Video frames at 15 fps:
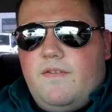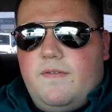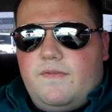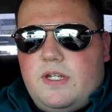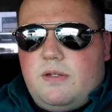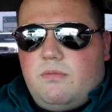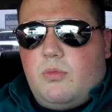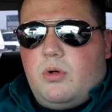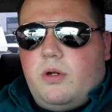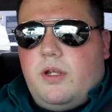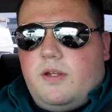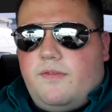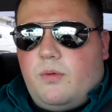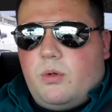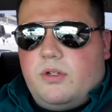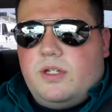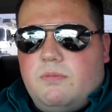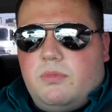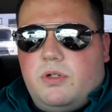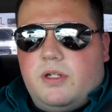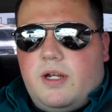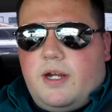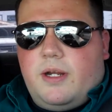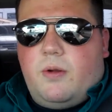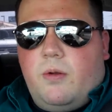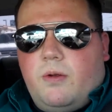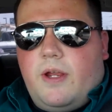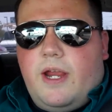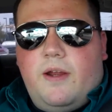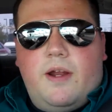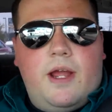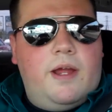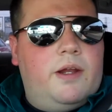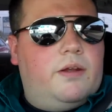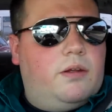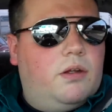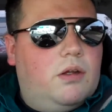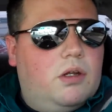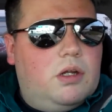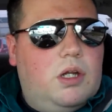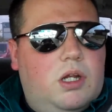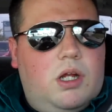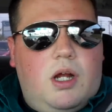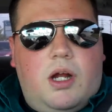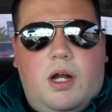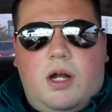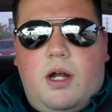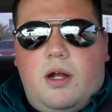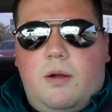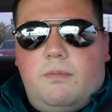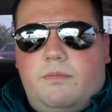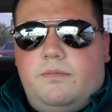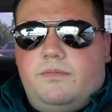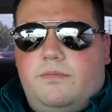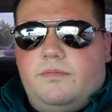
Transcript: 15 more days, 14 more days. I don't know. I can't add.